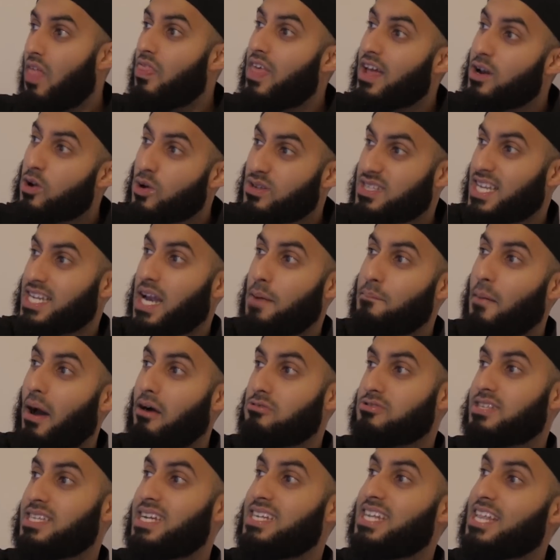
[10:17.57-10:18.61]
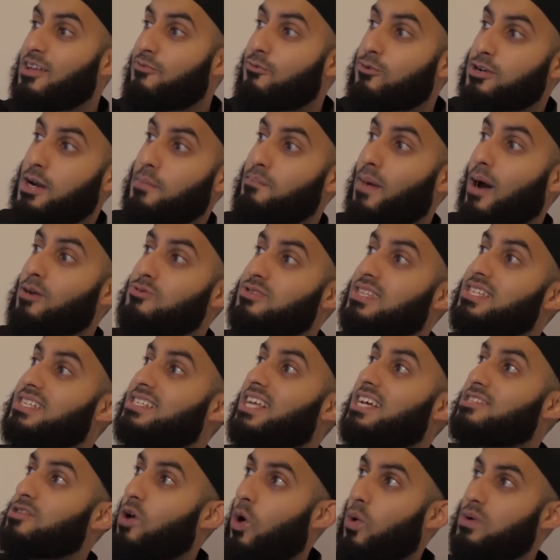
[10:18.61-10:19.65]
they looked at the mountain and they thought the mountain is
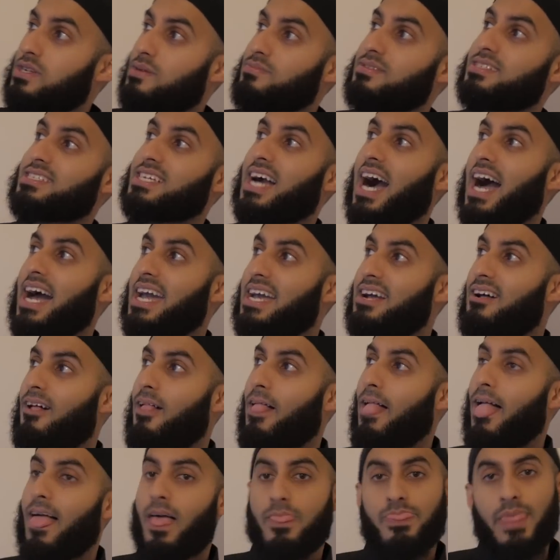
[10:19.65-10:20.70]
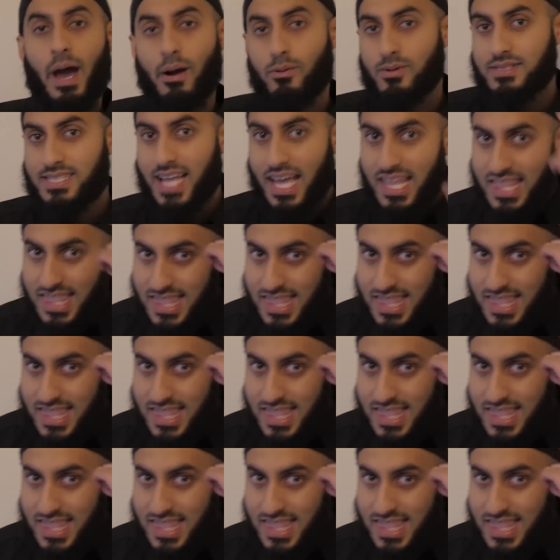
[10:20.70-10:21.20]
here to hold up the sky. That was their